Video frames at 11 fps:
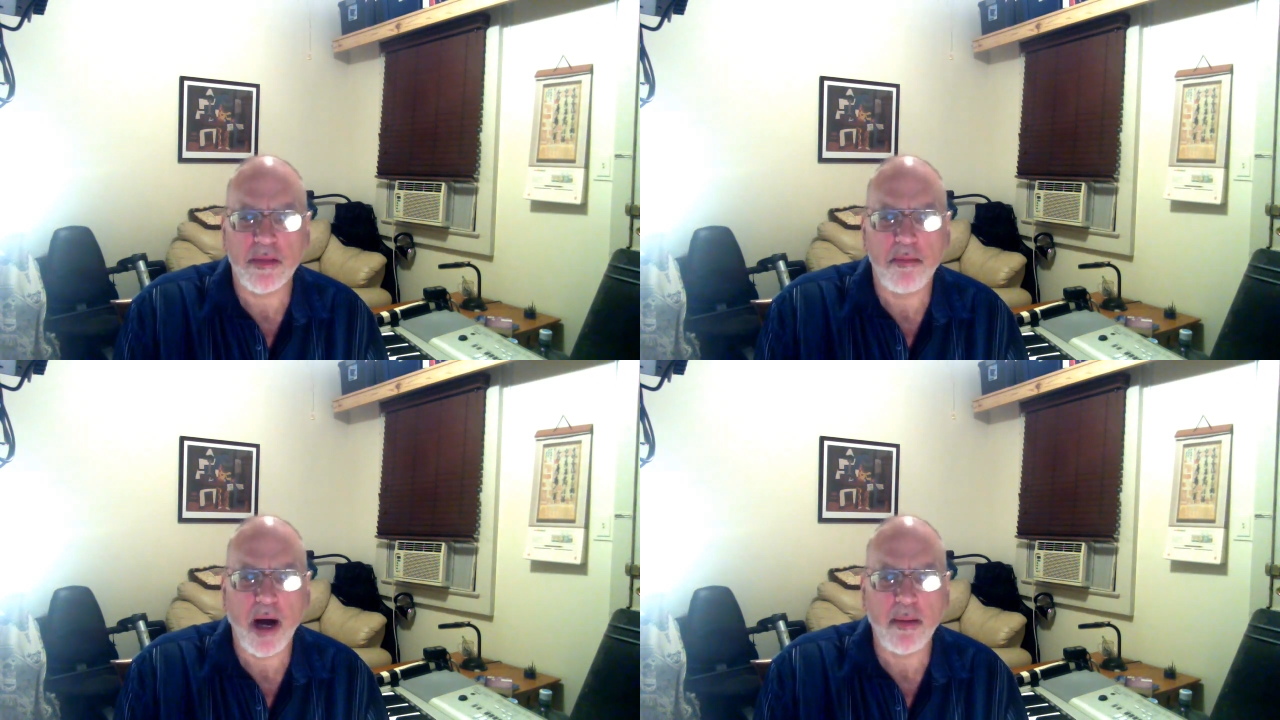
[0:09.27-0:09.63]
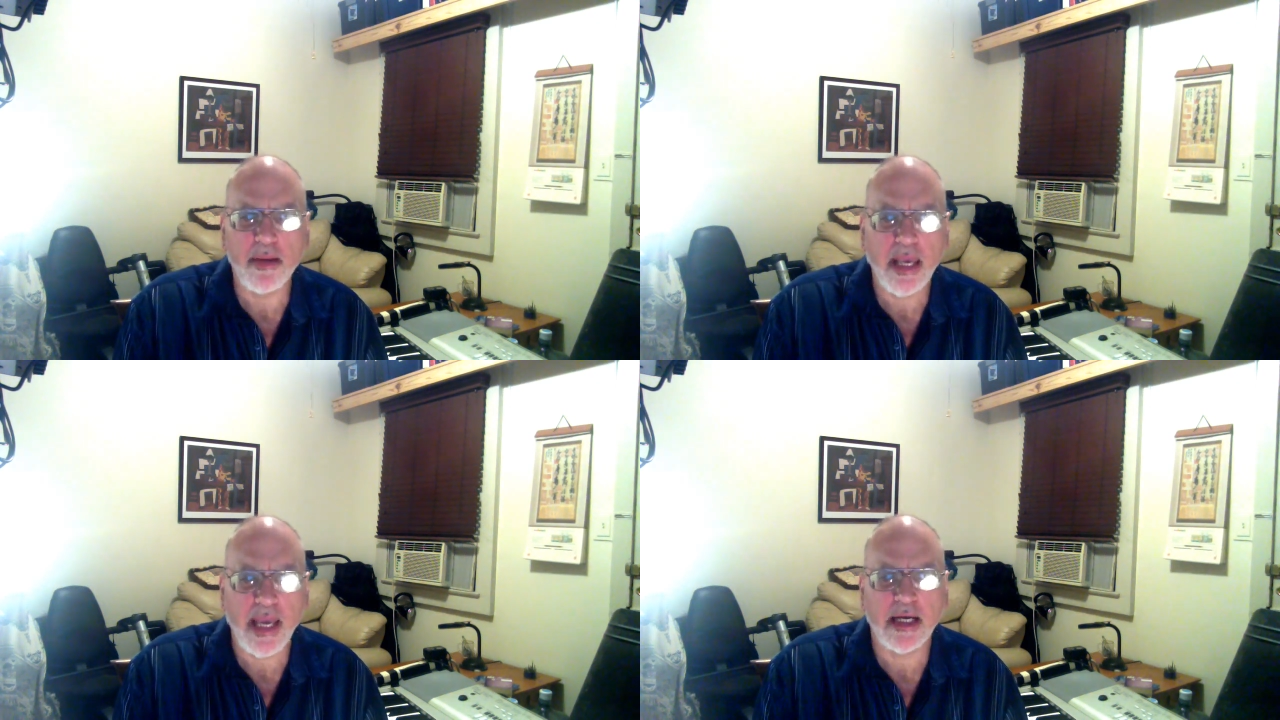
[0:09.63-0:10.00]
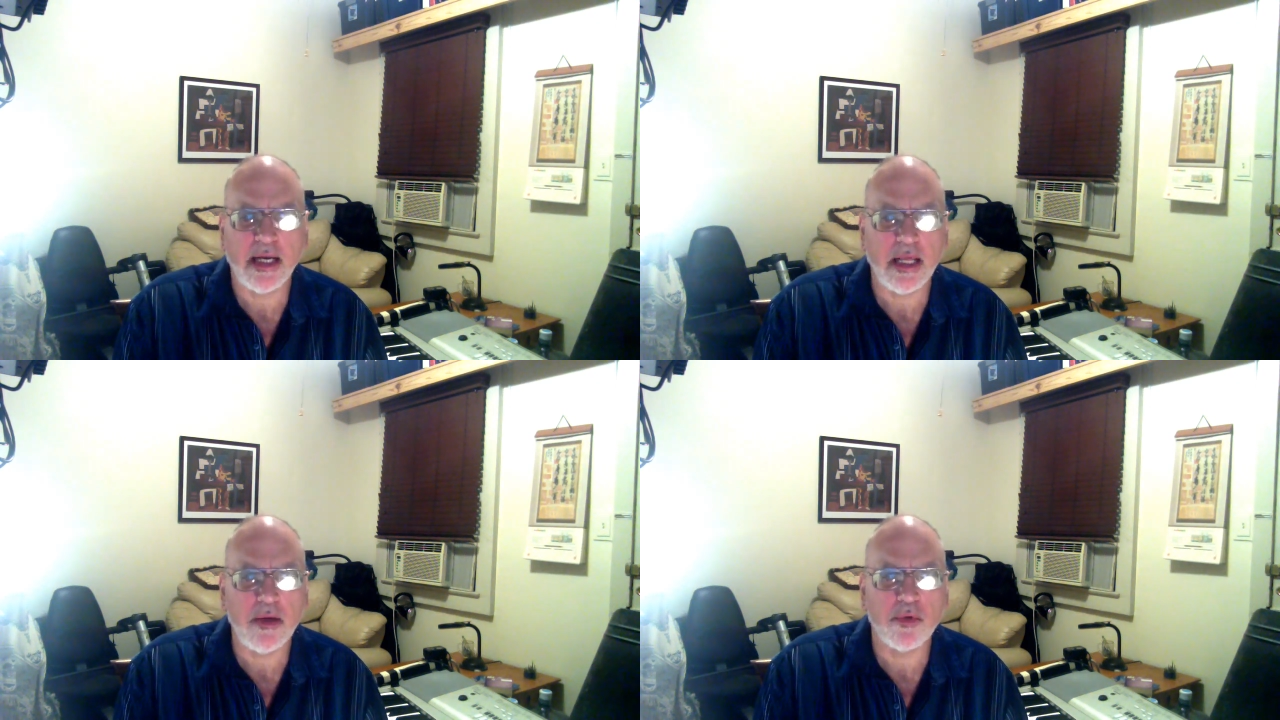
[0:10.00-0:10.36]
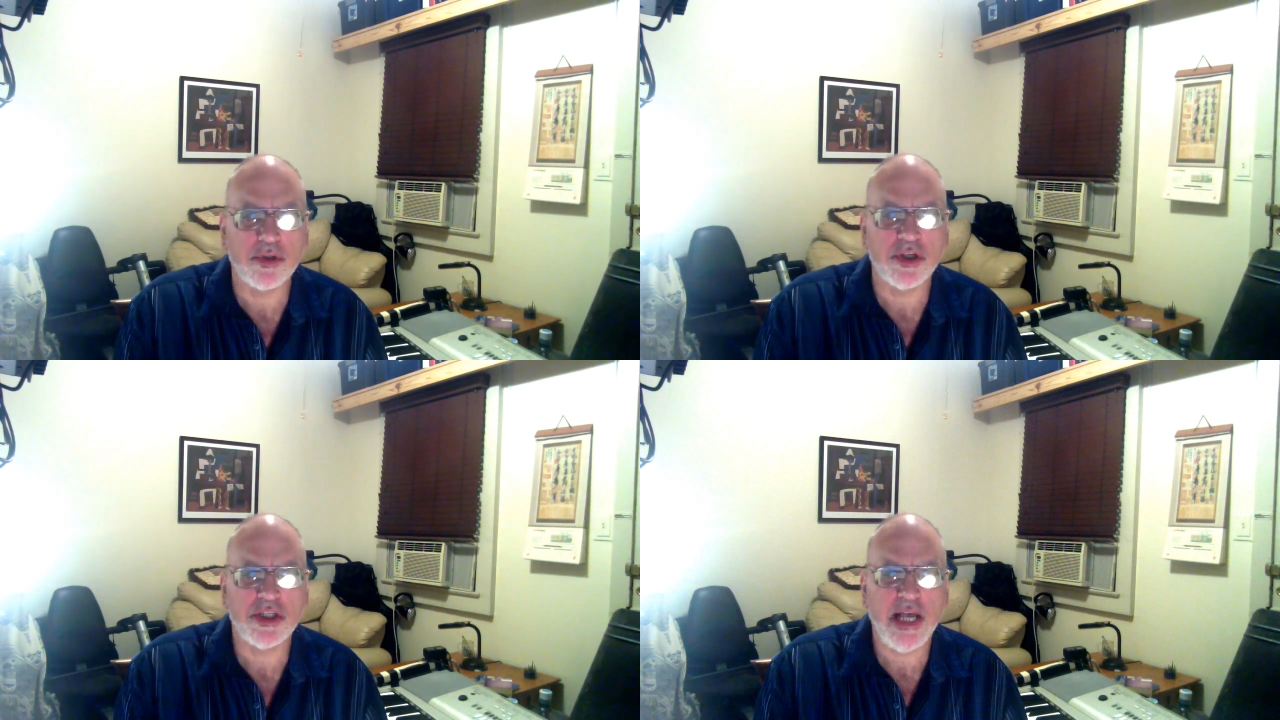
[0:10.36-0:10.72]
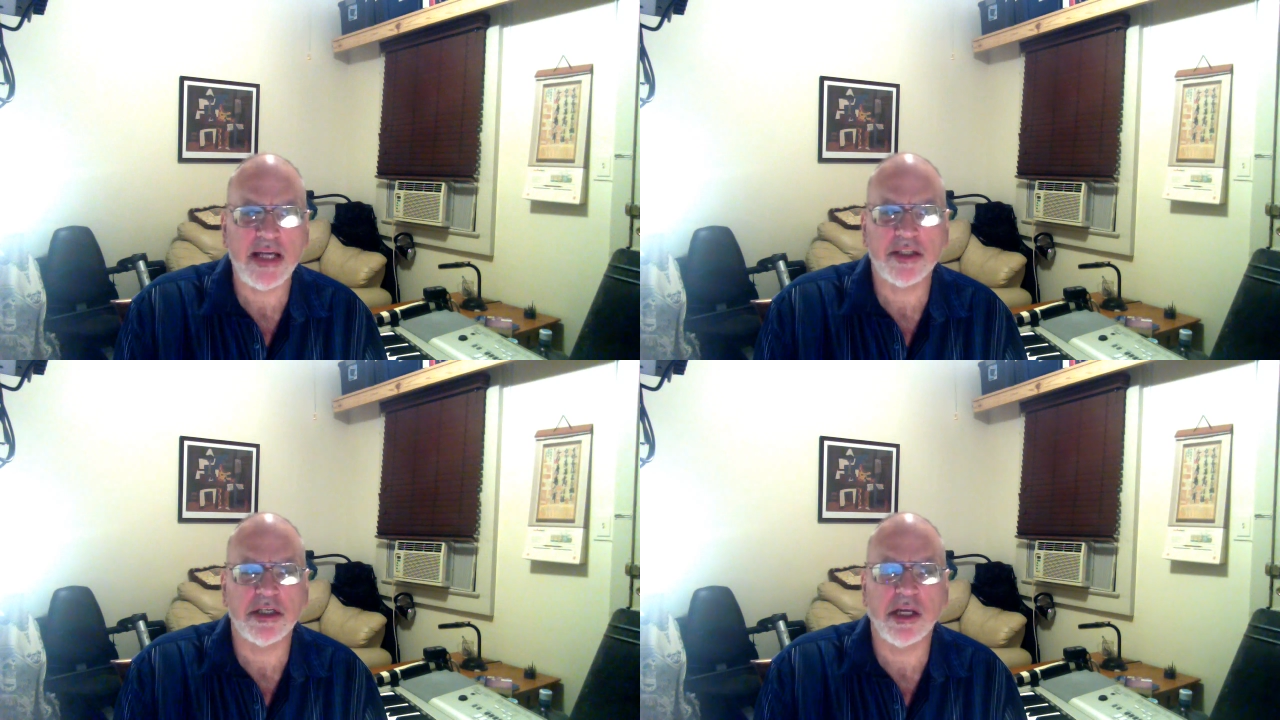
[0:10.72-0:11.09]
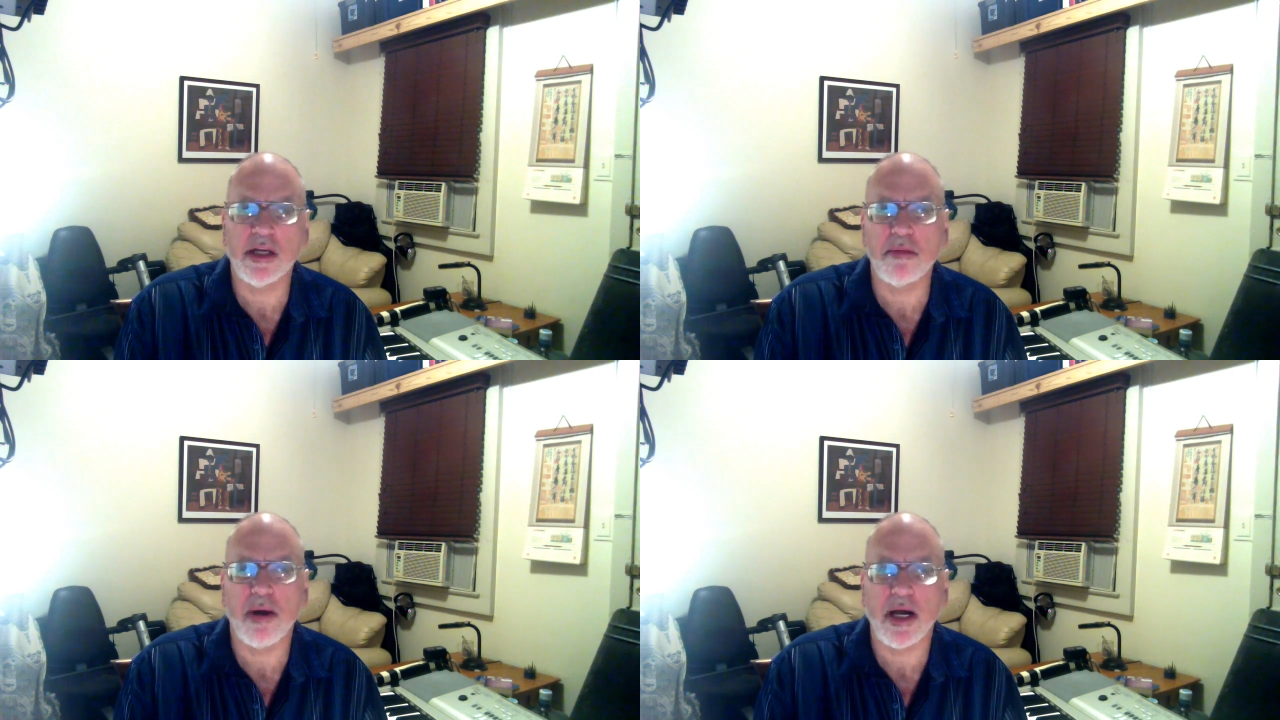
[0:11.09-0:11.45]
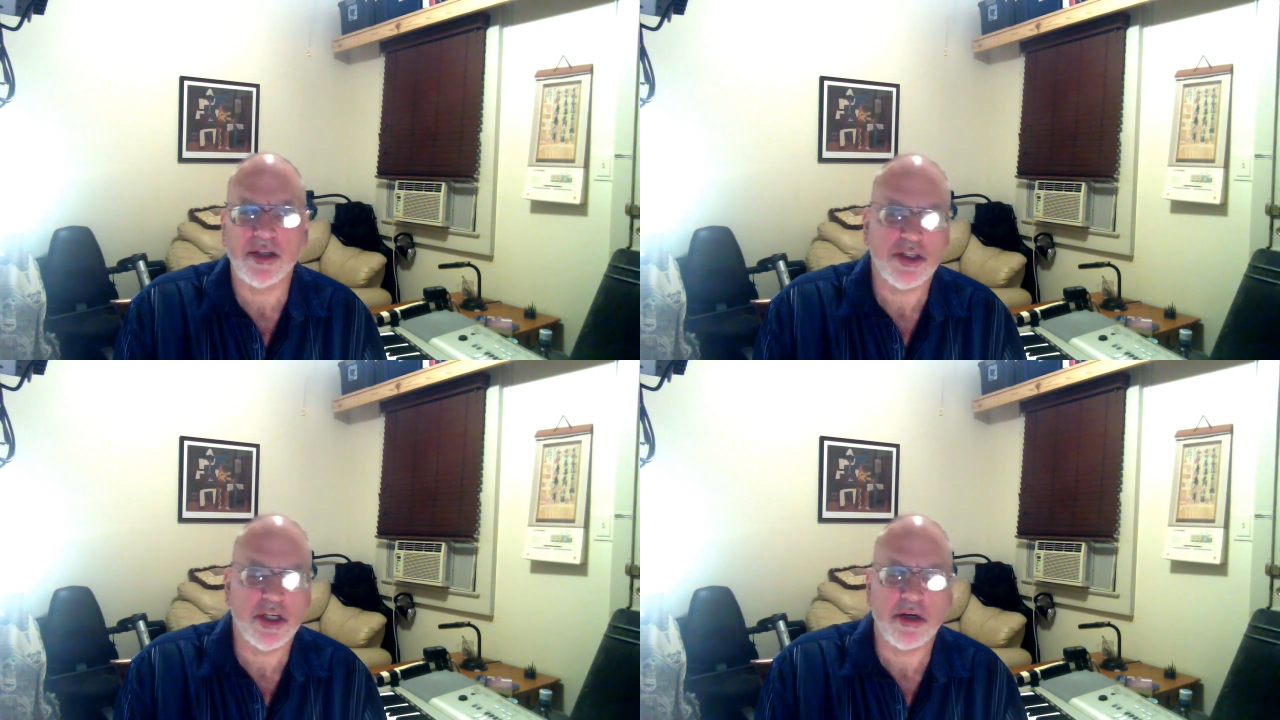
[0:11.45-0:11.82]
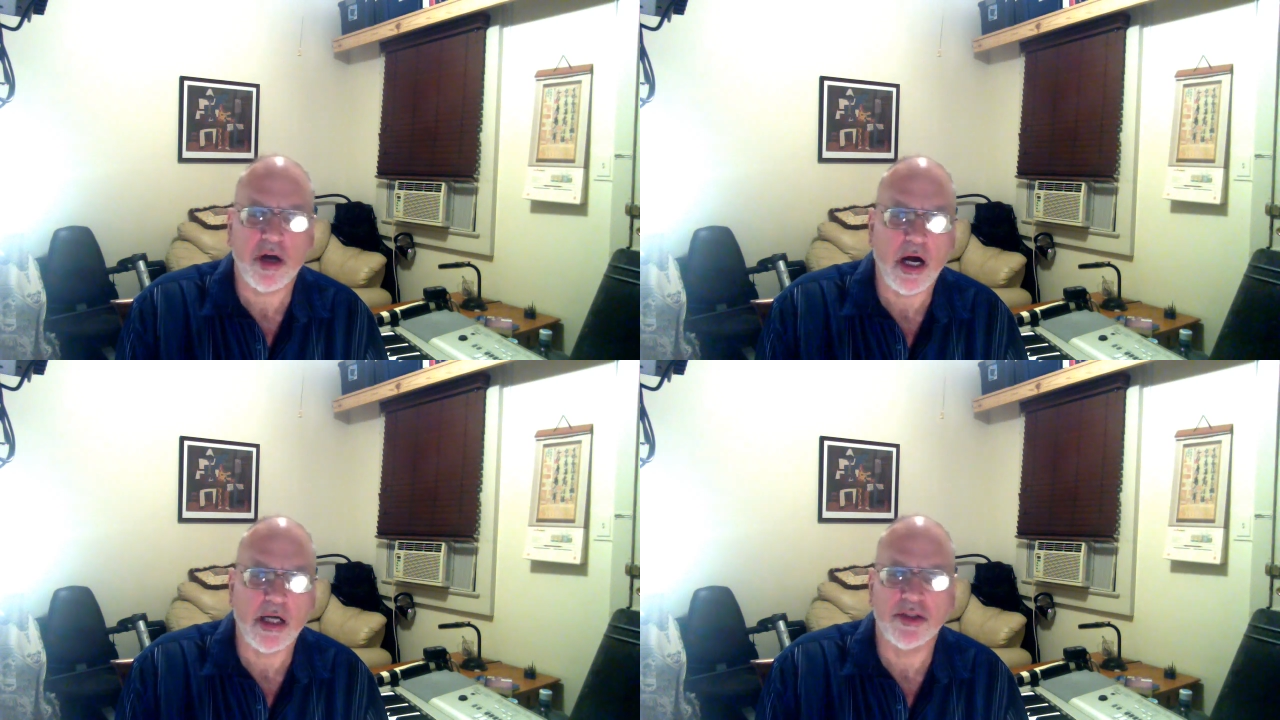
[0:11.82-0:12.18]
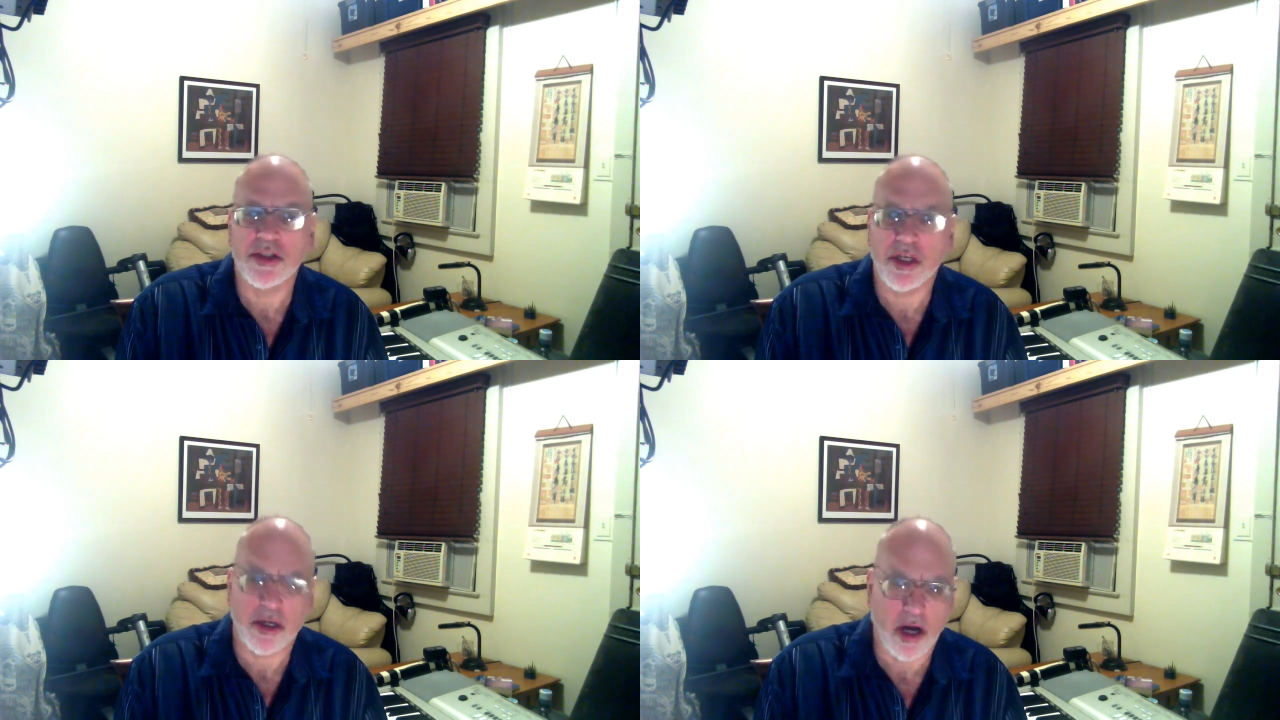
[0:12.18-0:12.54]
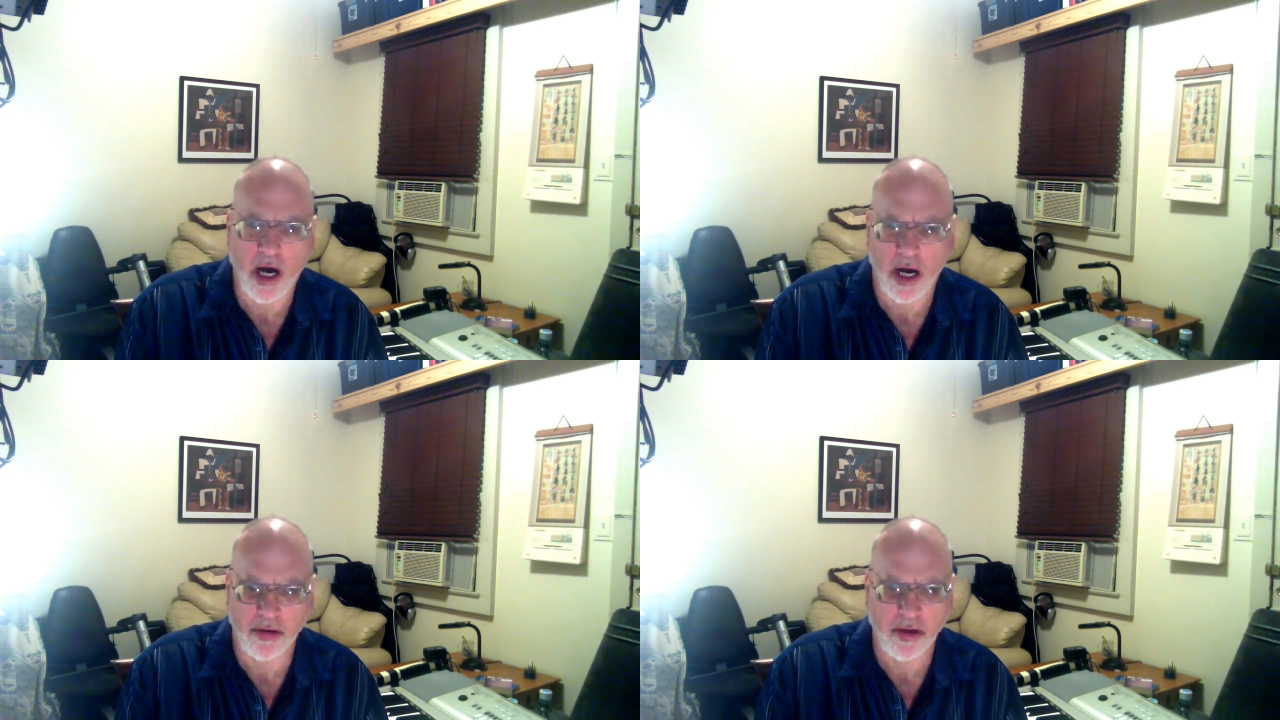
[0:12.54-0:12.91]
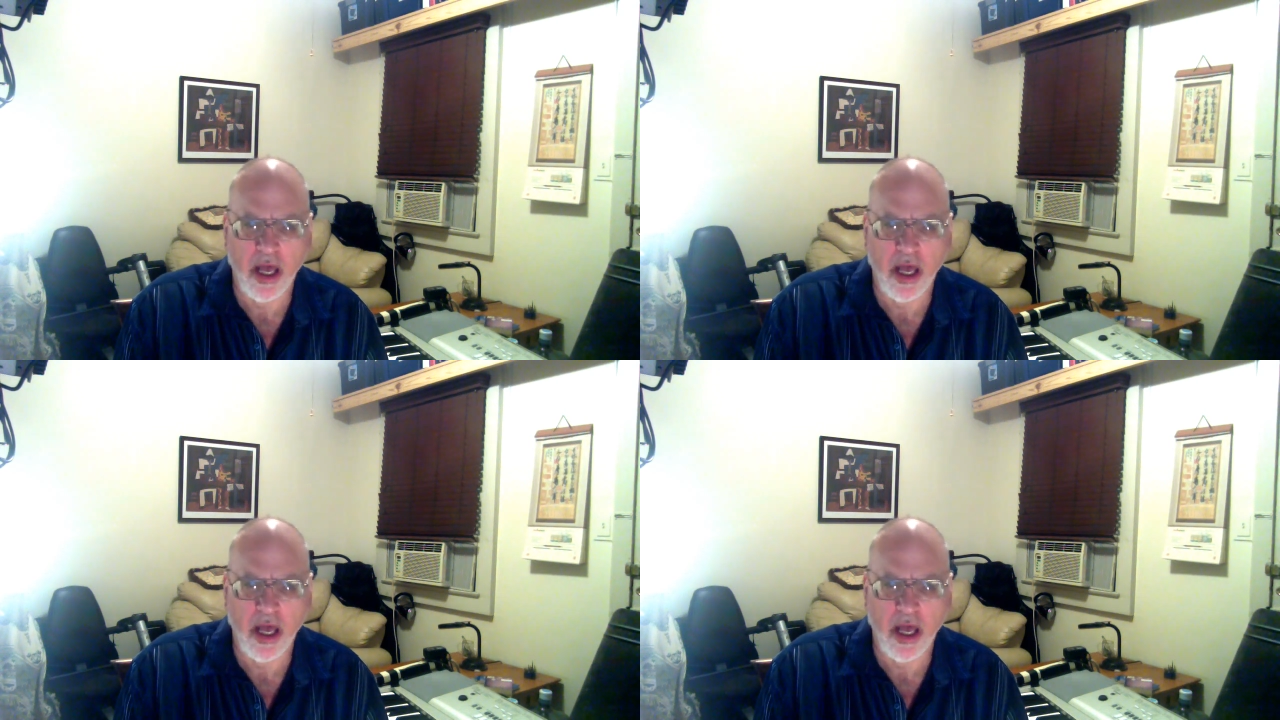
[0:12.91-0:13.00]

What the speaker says: that Bobby Kennedy was assassinated by Sirhan Sirhan,